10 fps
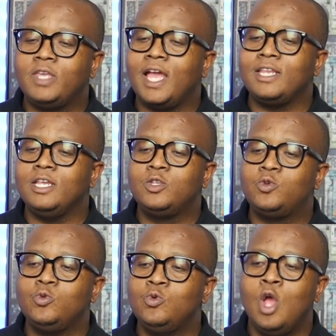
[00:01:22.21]
you get
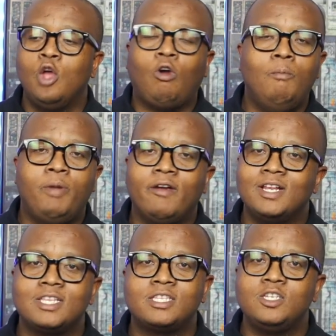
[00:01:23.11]
into
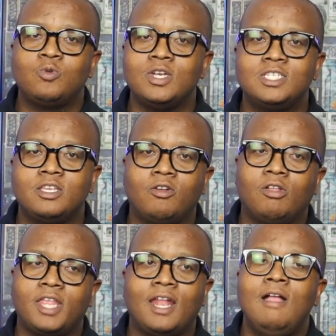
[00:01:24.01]
comparing the situations and
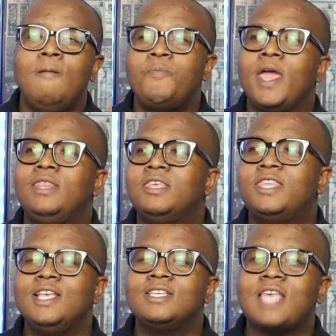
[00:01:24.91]
all that. And
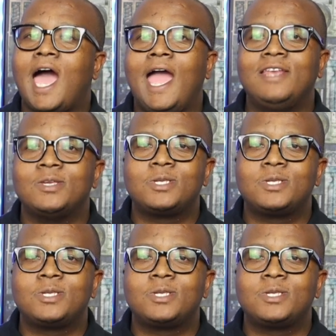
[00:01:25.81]
the thing is, I